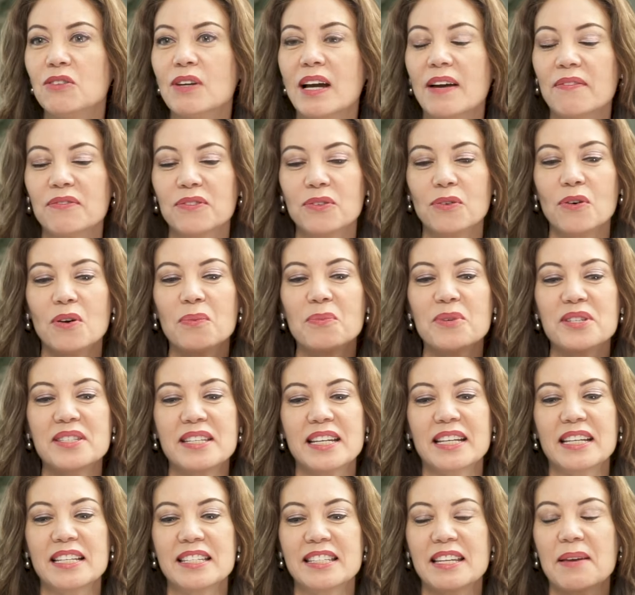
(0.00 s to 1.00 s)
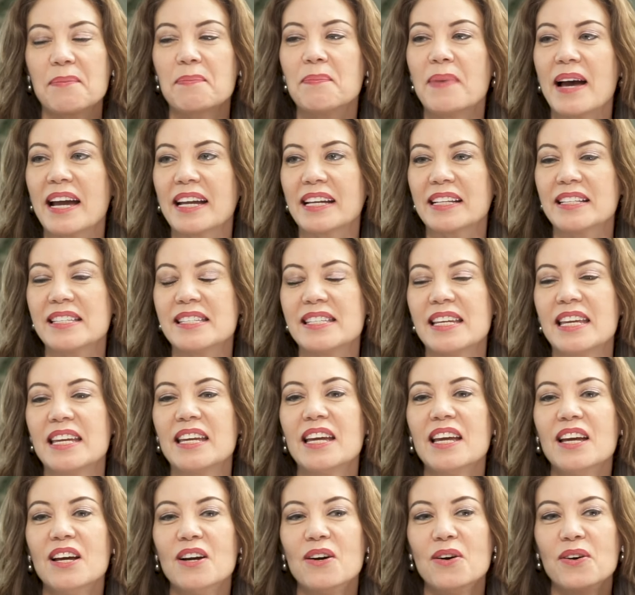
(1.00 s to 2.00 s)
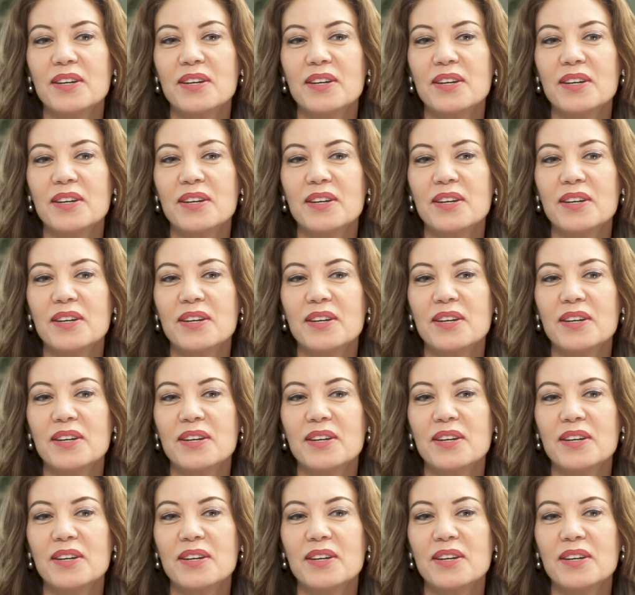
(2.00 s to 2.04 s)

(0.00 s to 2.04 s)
you have to almost take a step back and say,